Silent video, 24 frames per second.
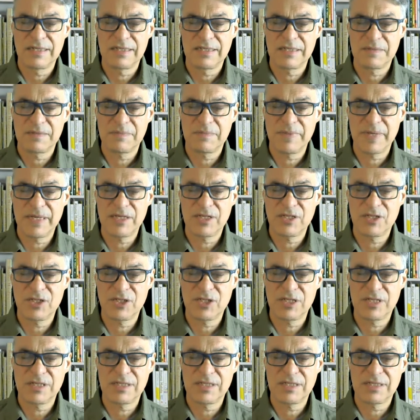
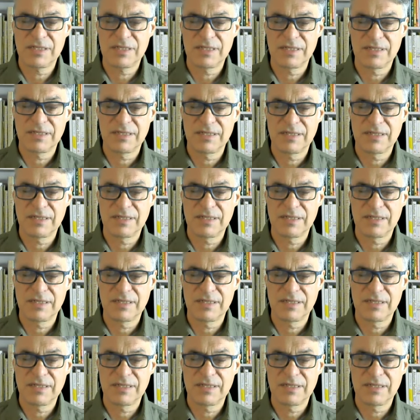spacious,